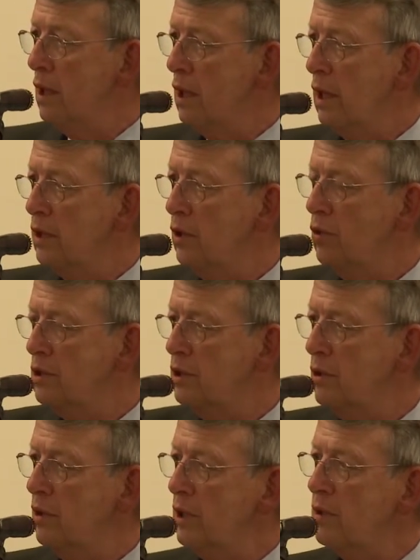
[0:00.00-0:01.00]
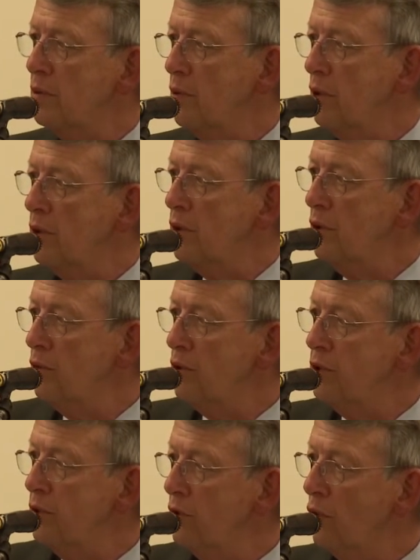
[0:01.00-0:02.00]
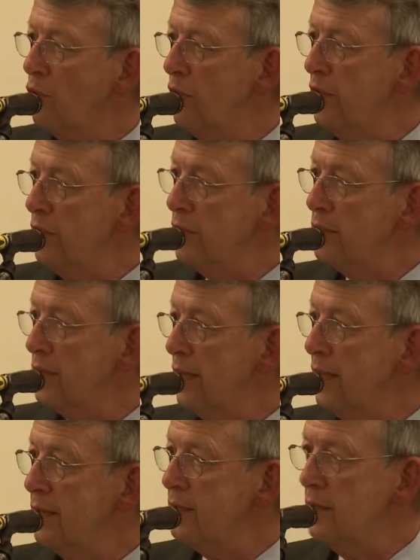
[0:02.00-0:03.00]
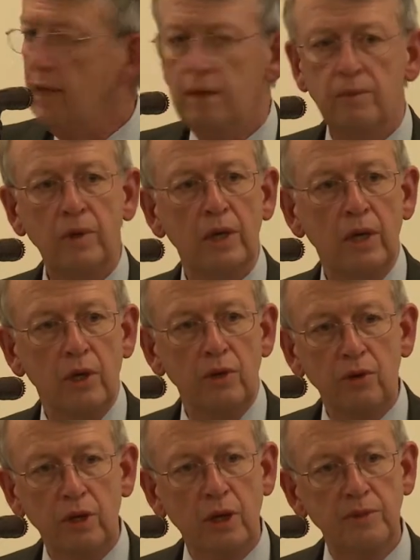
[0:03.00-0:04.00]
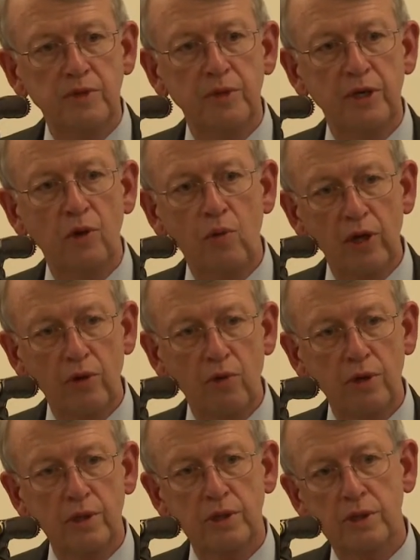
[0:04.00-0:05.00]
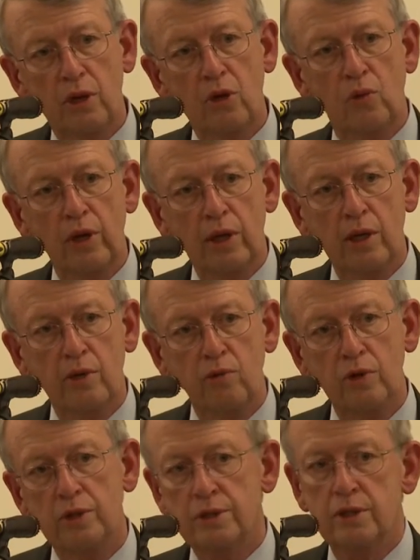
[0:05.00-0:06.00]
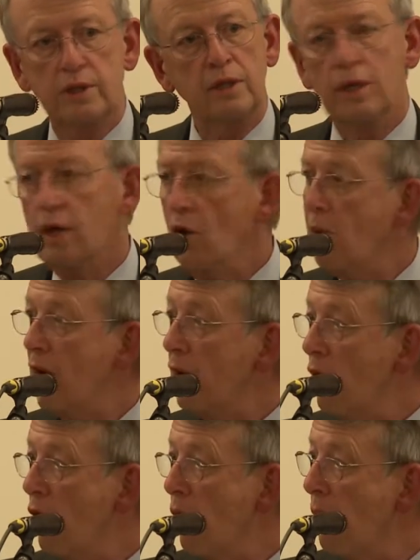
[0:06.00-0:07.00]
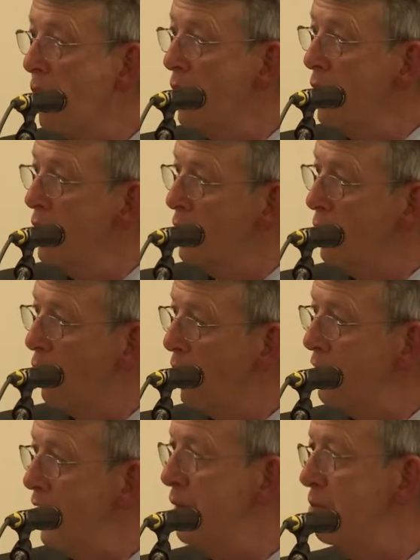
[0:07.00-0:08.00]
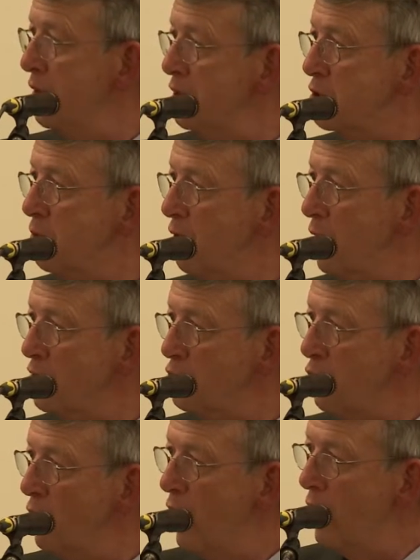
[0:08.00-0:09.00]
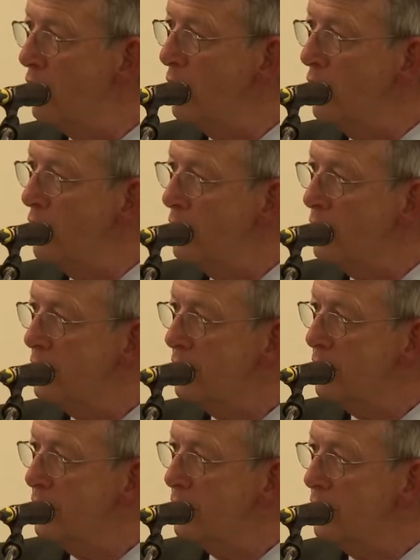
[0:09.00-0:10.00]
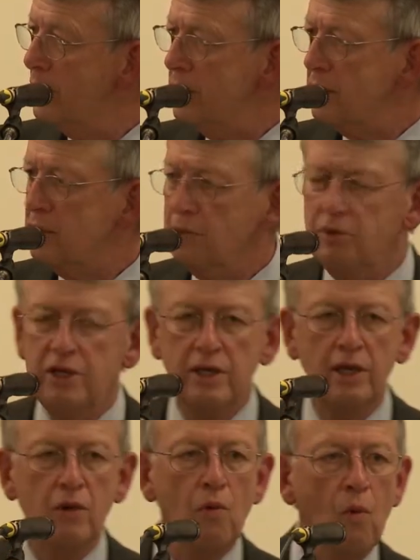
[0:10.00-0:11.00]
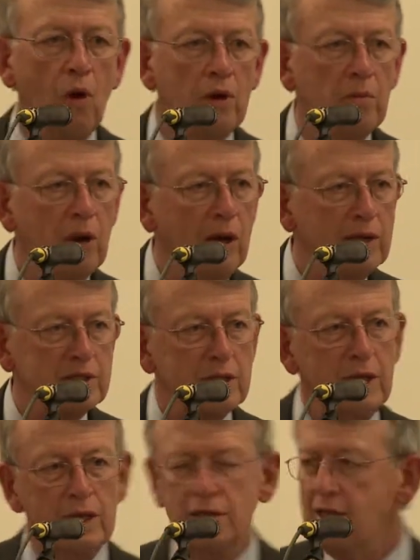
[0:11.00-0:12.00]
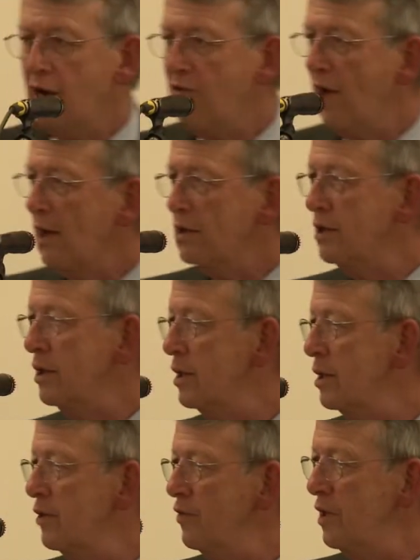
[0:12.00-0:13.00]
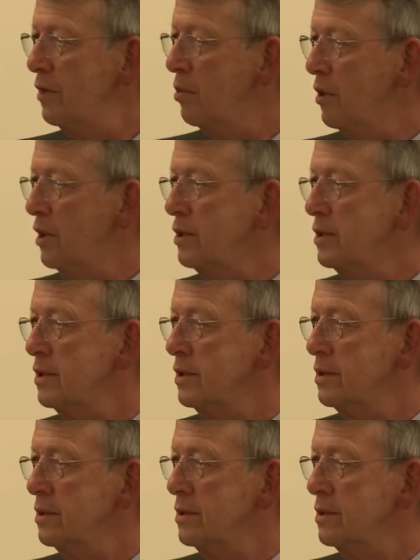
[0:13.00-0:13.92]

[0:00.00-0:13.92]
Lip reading: And you would do it where you would do your readings ahead of time. You would come spend a week with us or a weekend with us, and then you go back home. Now, what that means, because we're not geared to being in one place, is our faculty can live any place.